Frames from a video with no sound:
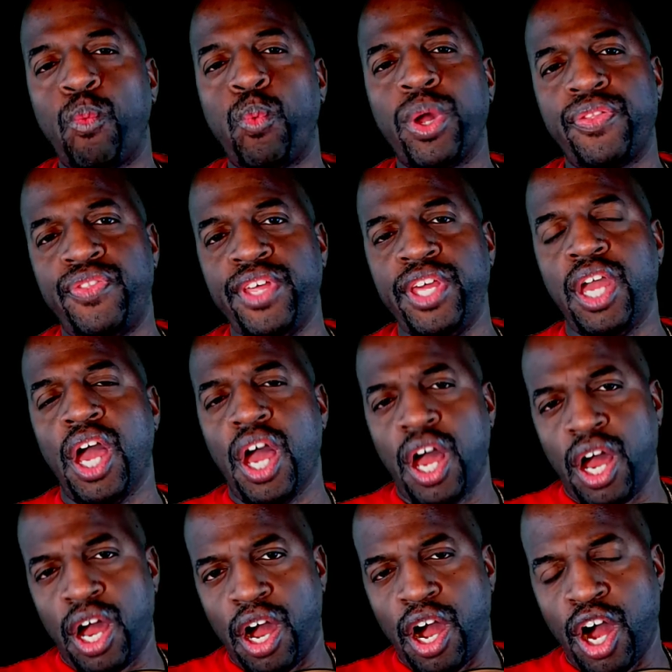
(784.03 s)
what the
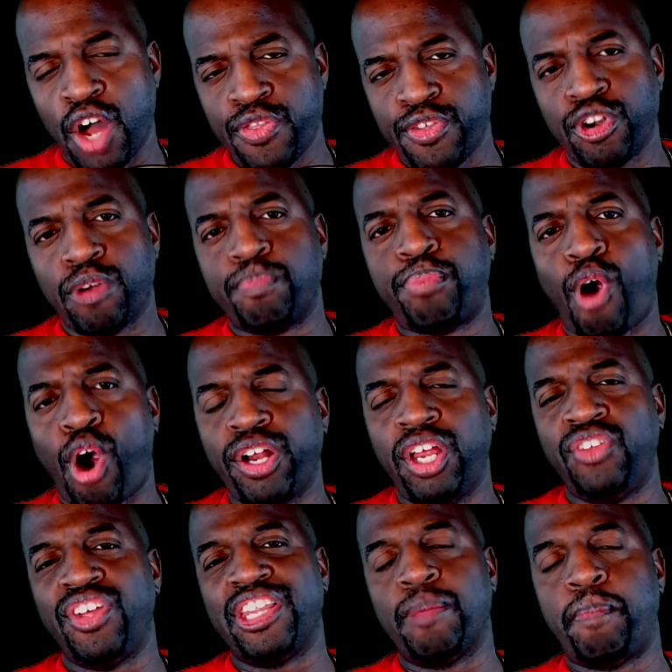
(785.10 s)
other
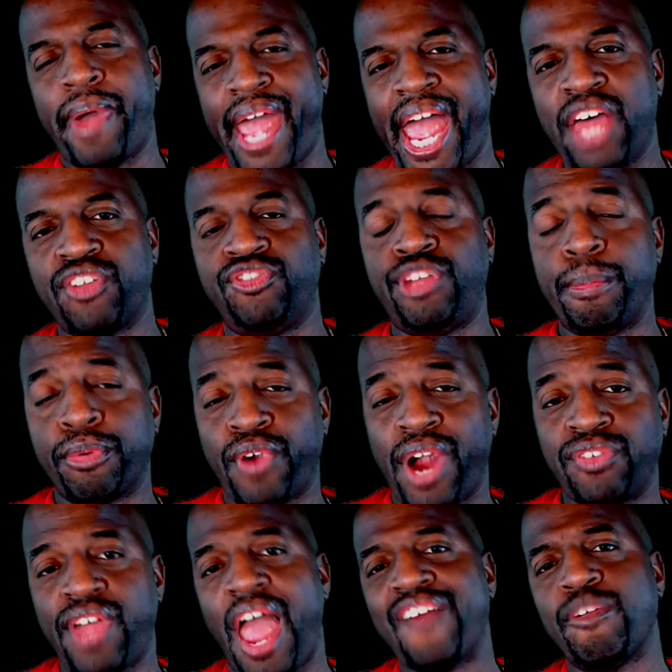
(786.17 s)
parties in the past,
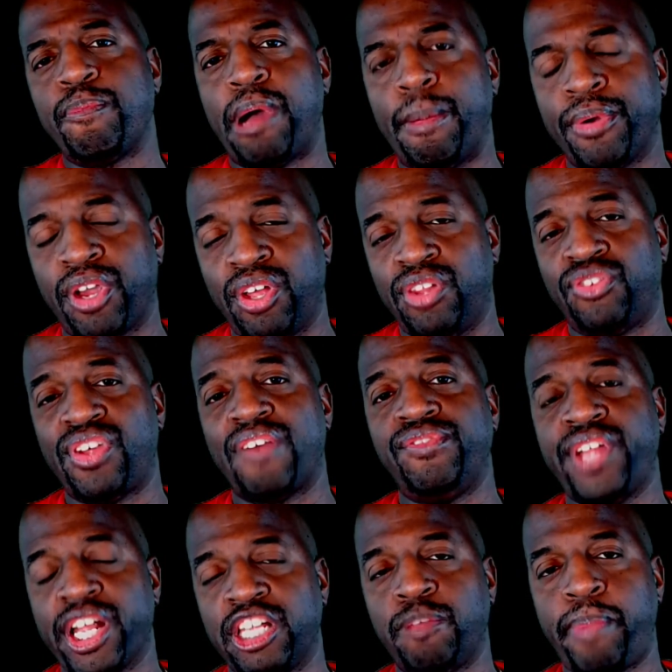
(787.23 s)
Democrats and Republicans, have
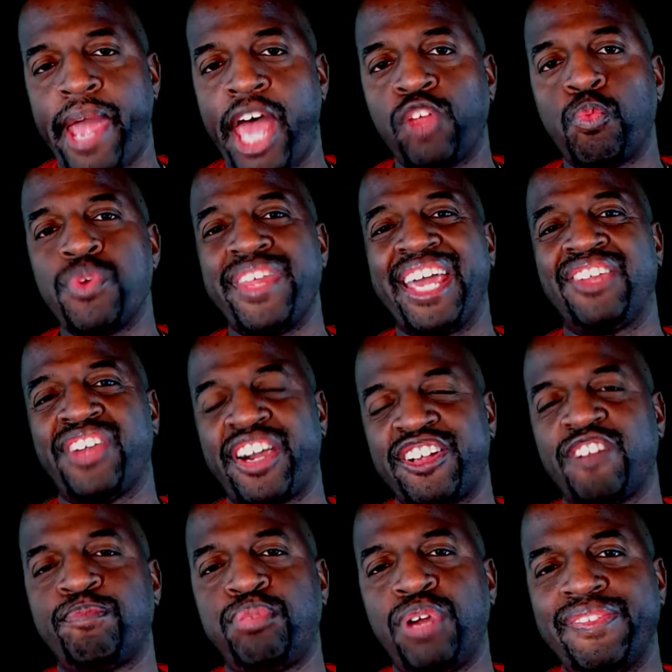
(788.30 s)
done in the past with
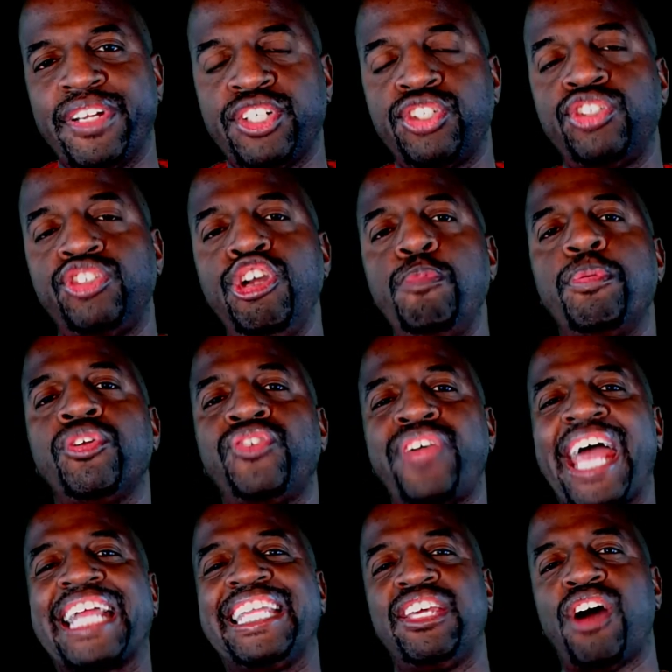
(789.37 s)
executive privilege to
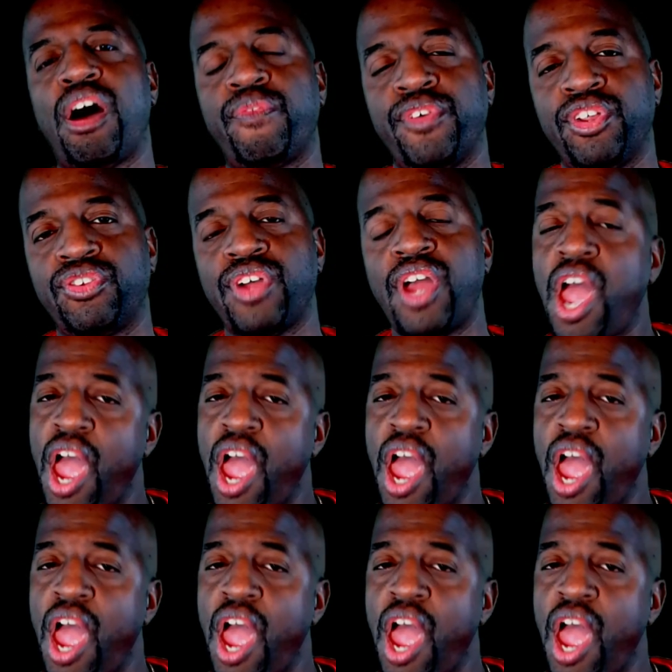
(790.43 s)
protect the office.